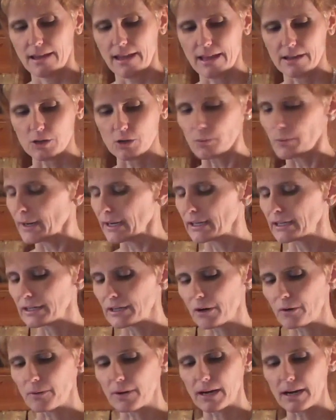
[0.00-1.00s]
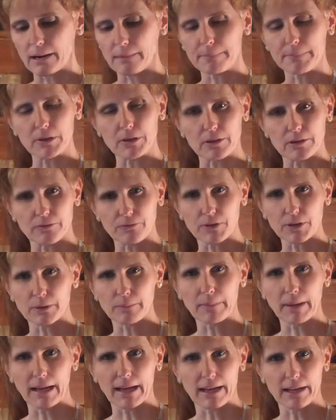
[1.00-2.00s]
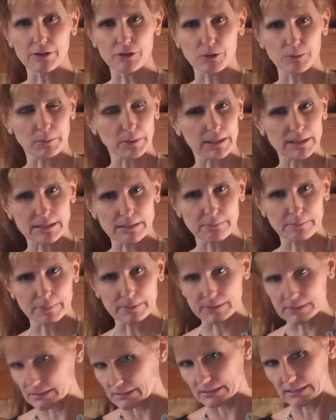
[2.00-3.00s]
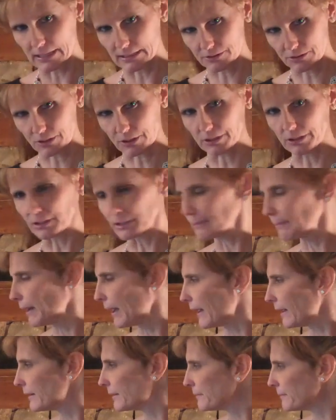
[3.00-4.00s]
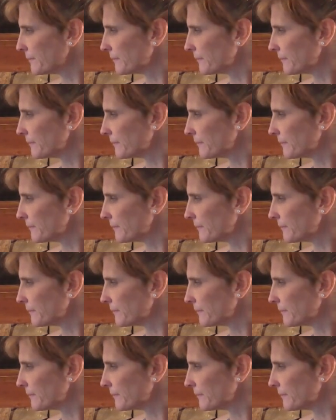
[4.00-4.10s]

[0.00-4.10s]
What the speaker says: And your weight could go up, you could feel bad, your blood tests are going to look bad.